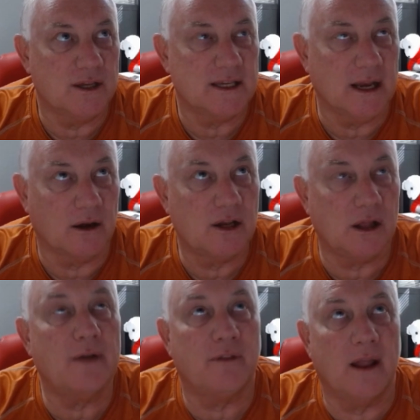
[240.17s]
can see a
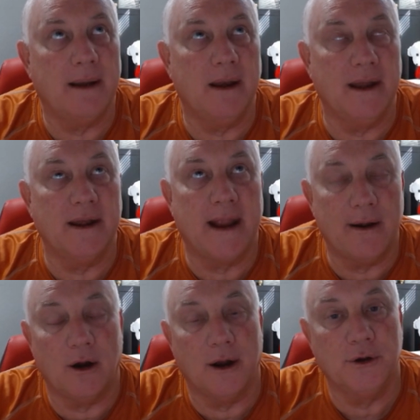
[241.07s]
clear off the line
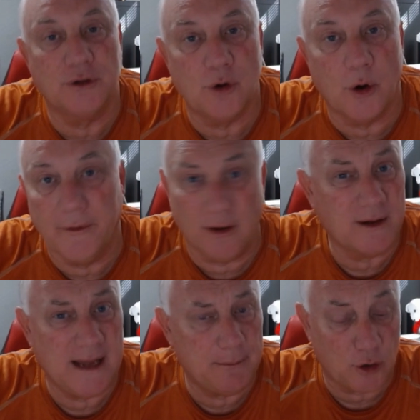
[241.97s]
indicator on who scored. They don't
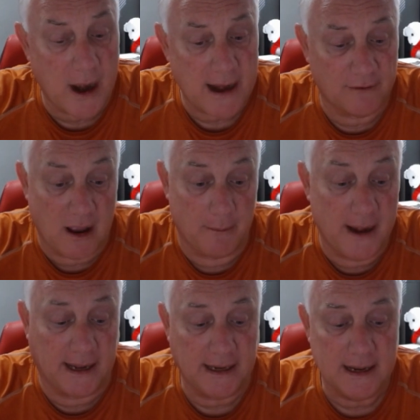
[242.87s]
keep track of how
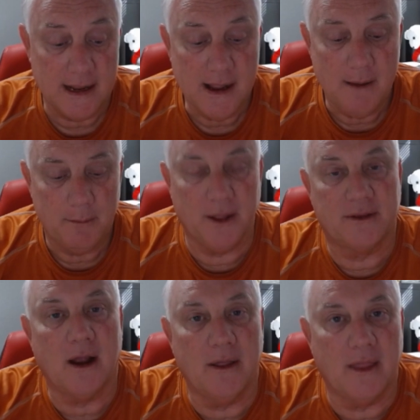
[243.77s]
many, but
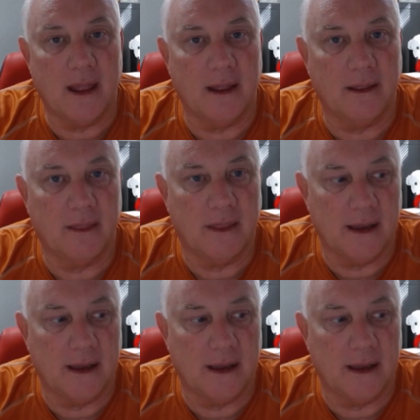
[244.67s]
it's on the